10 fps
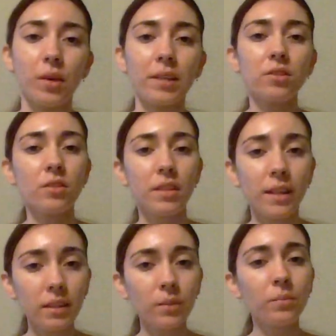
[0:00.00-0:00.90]
and just
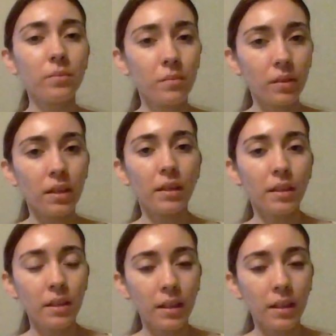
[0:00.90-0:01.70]
get them thinking,